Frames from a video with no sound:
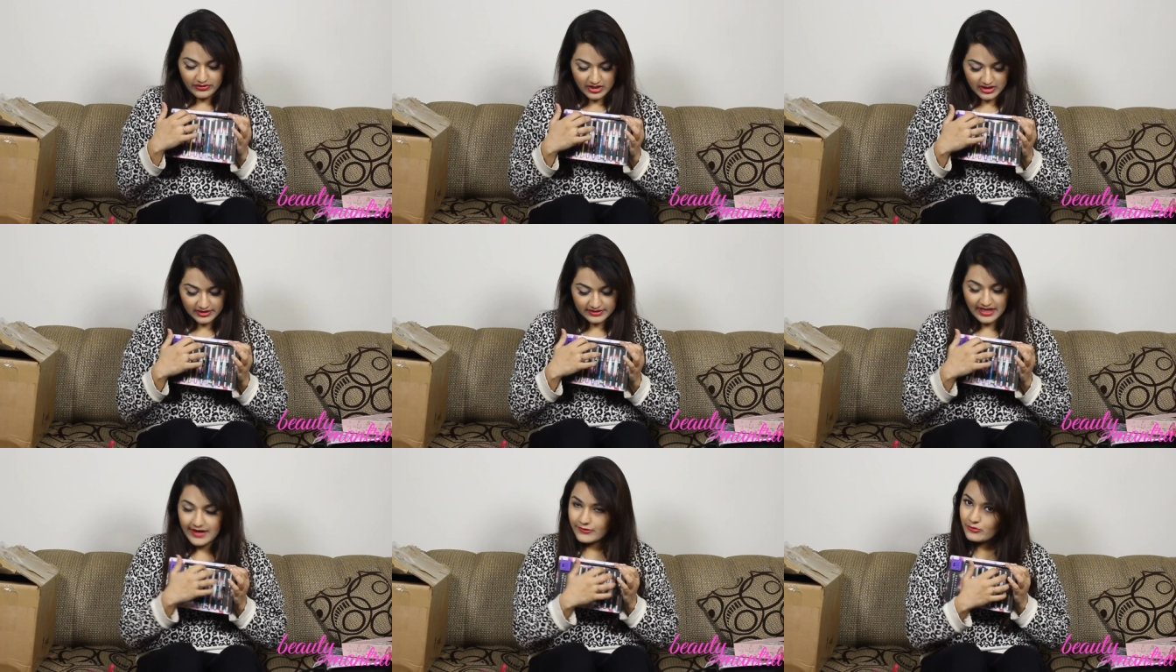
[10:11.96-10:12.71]
They
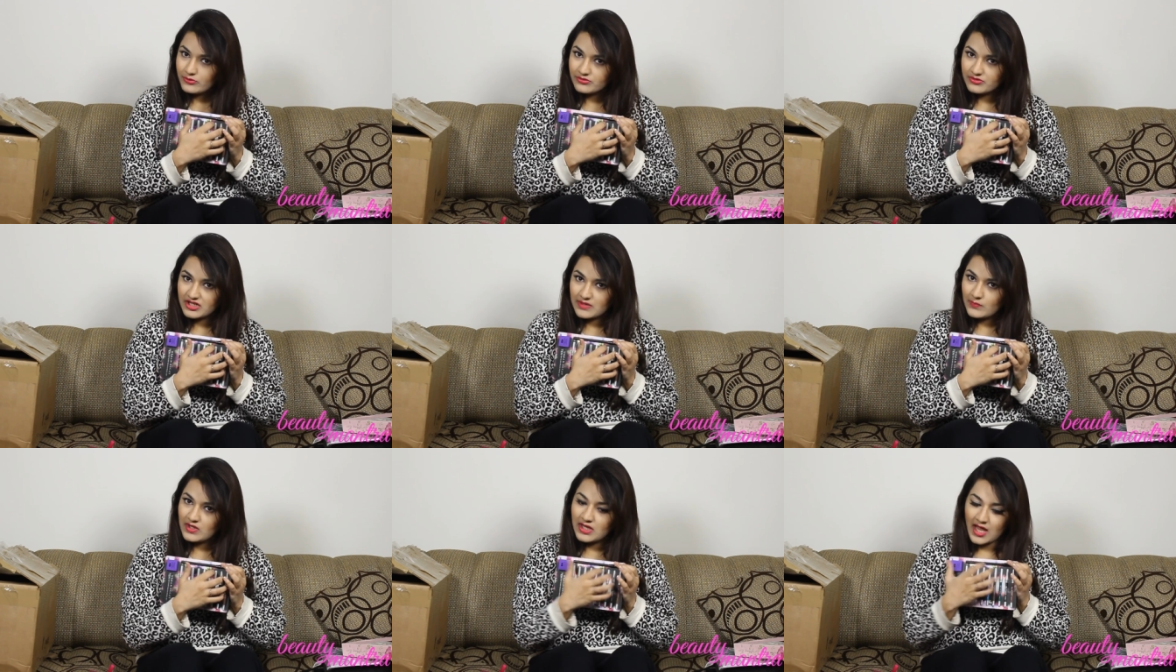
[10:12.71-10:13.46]
glide on
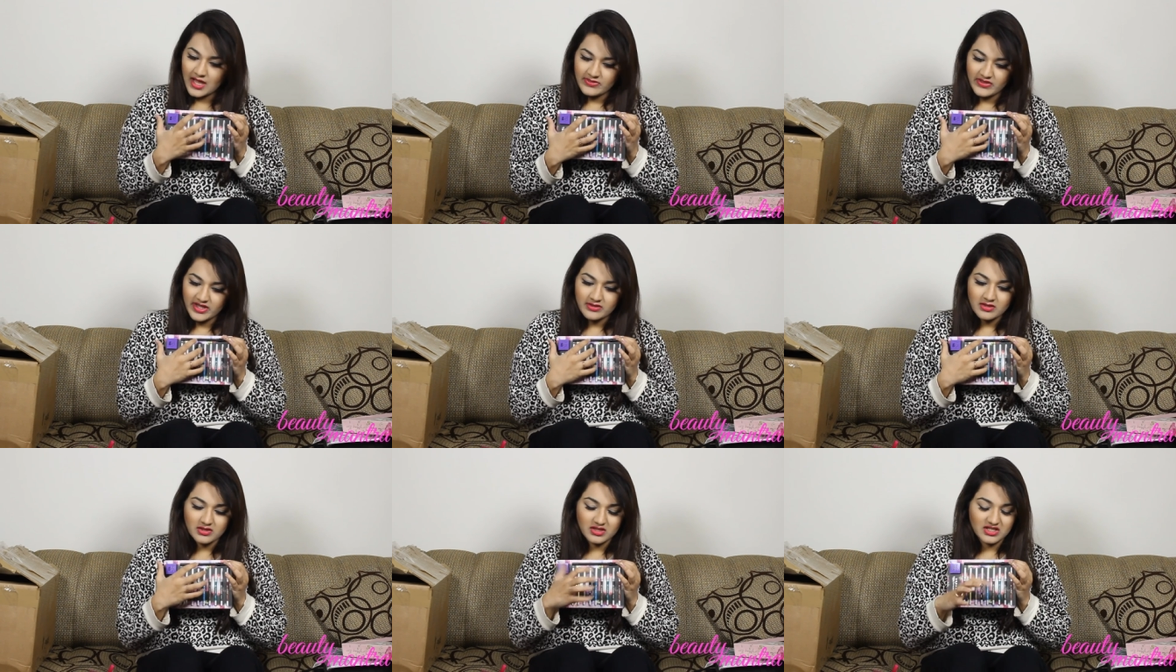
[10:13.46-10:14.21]
creamy and
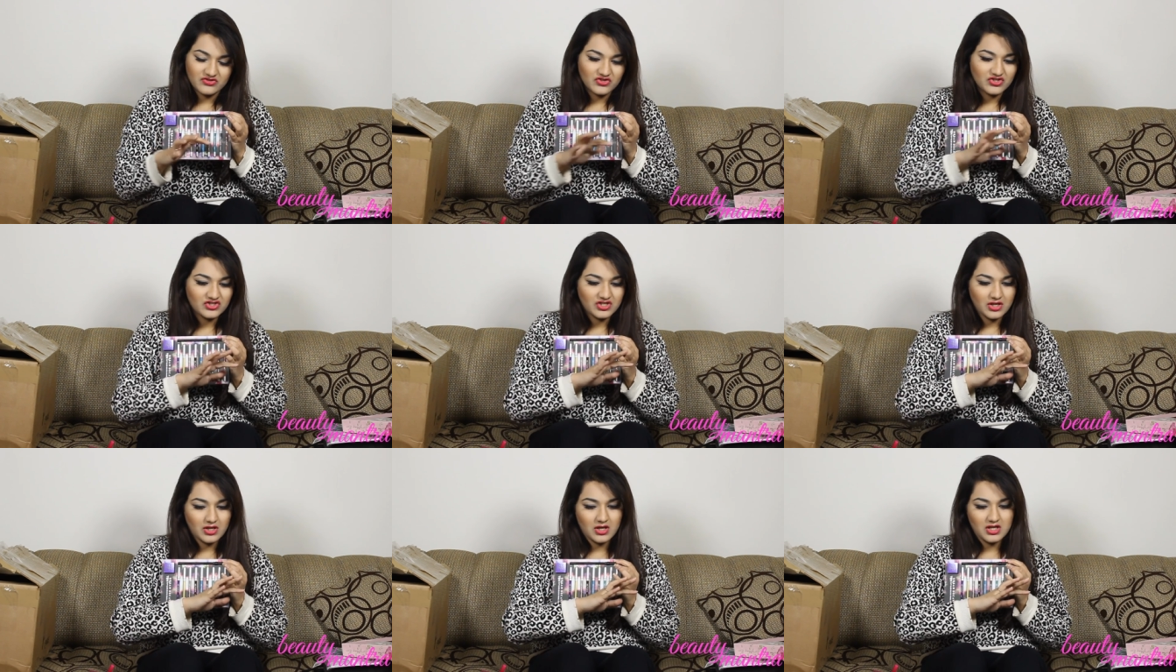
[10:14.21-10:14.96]
then they just
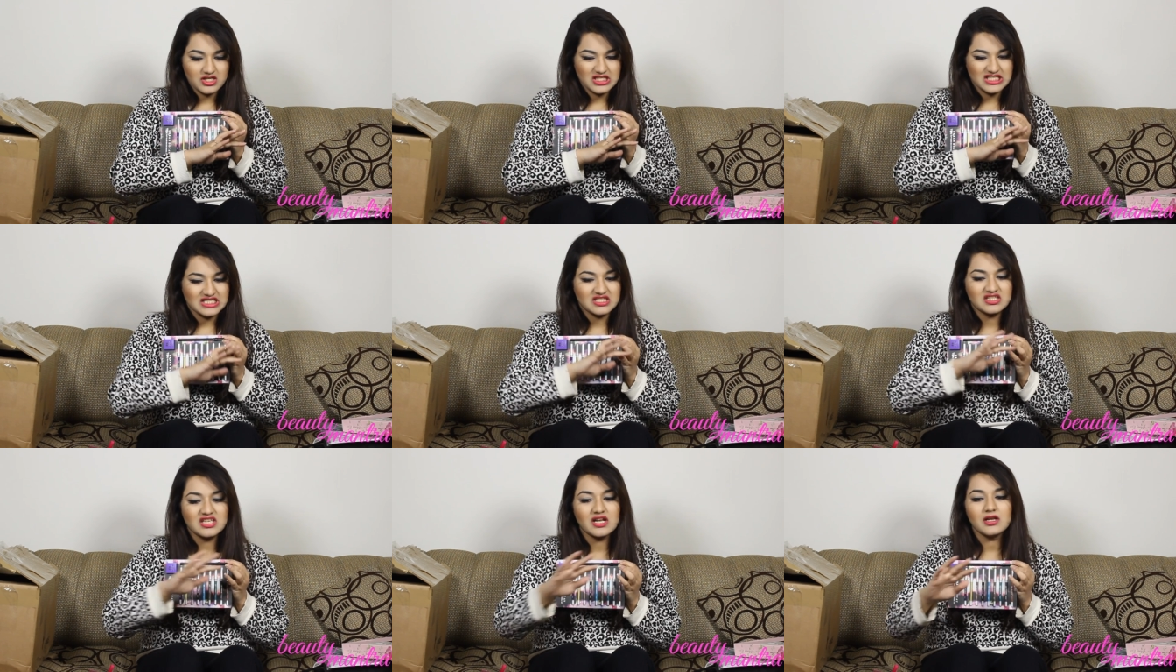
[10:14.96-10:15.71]

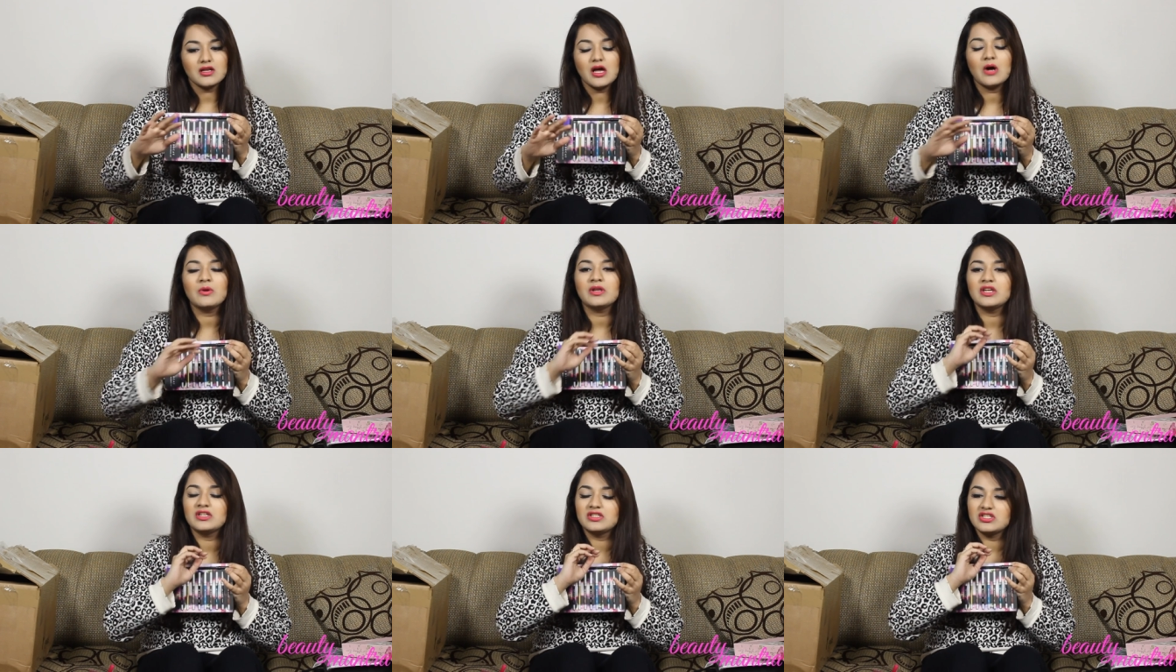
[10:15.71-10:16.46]
settle
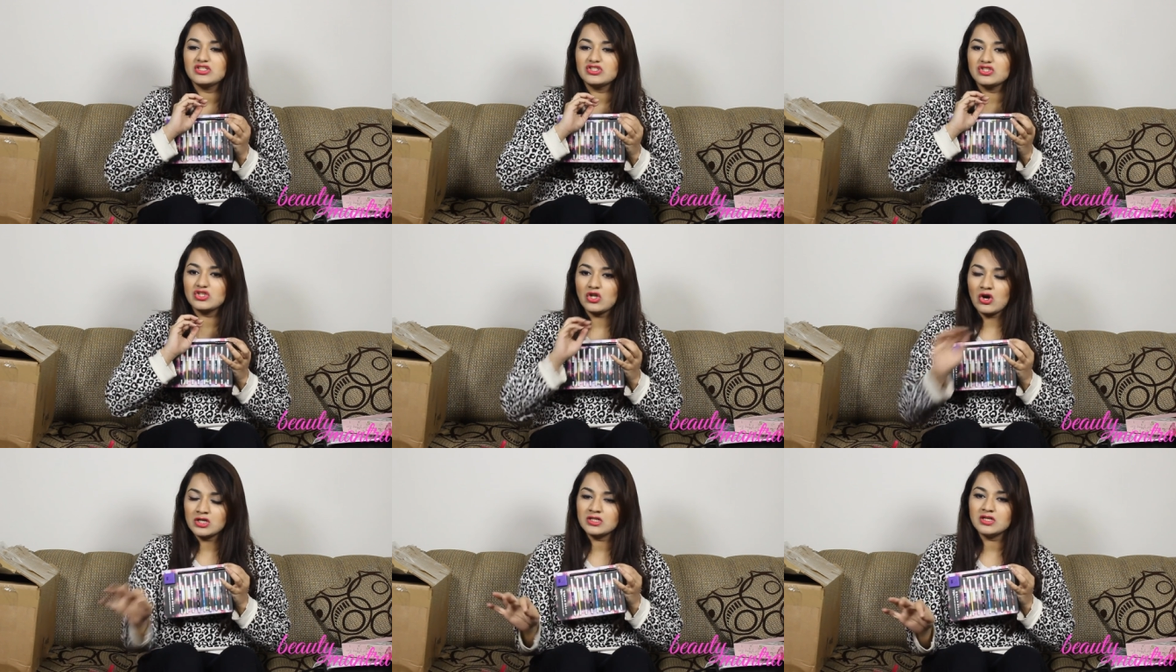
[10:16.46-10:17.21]
down. It does
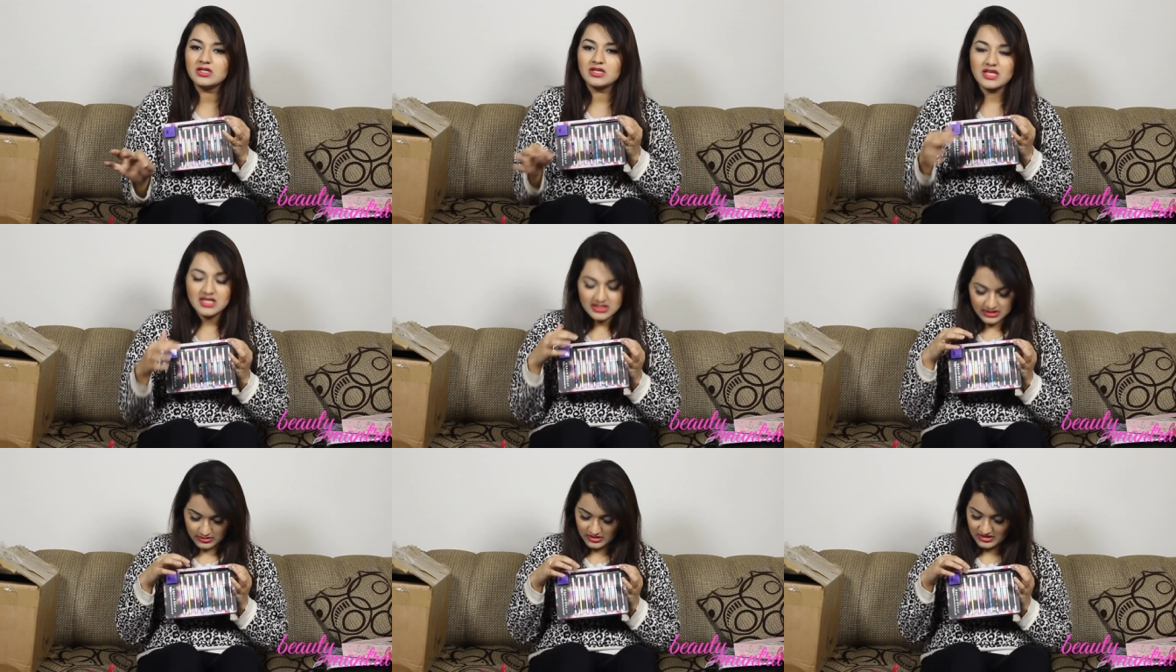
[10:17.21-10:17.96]
not crease.
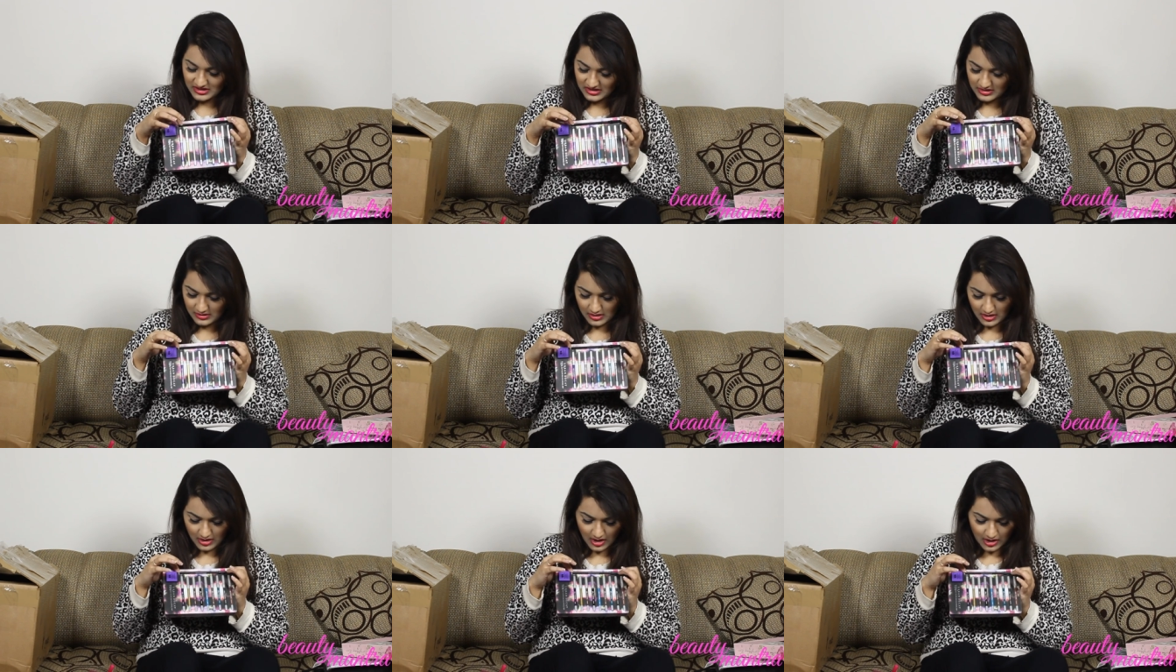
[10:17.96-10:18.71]
This
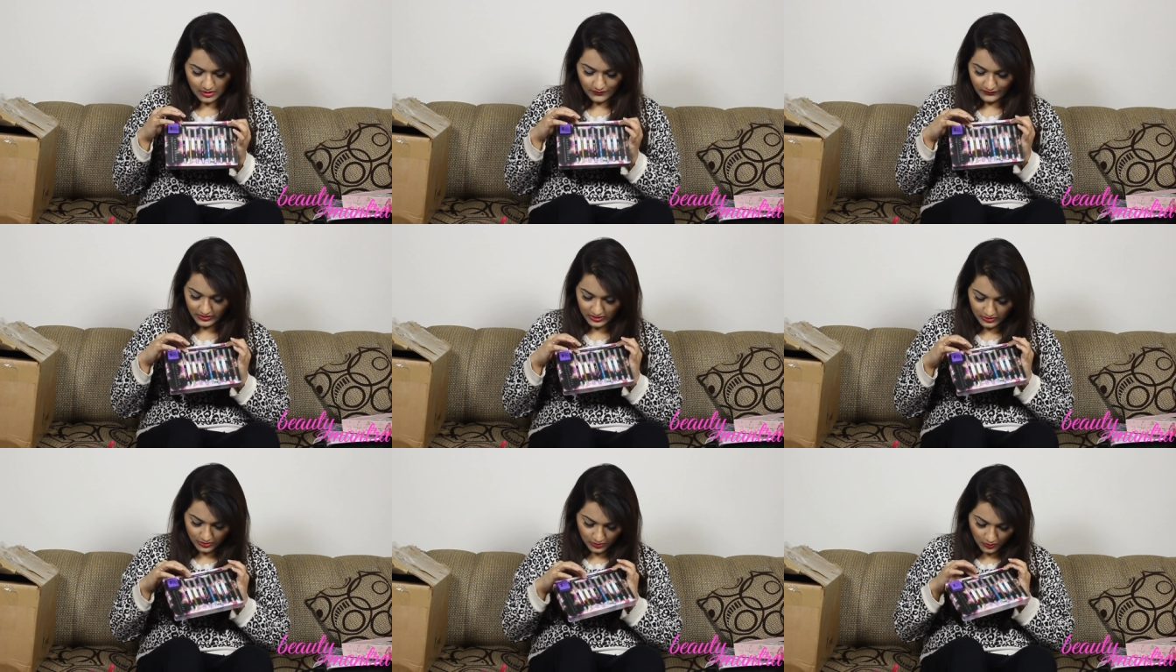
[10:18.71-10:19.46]
color over
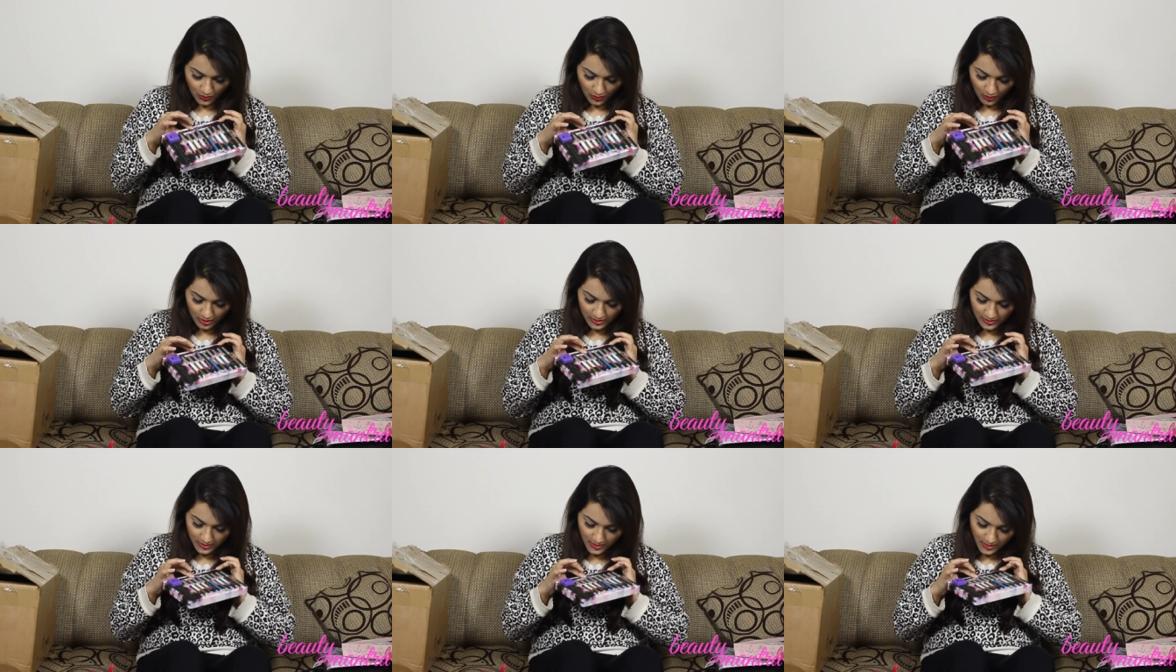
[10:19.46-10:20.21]
here called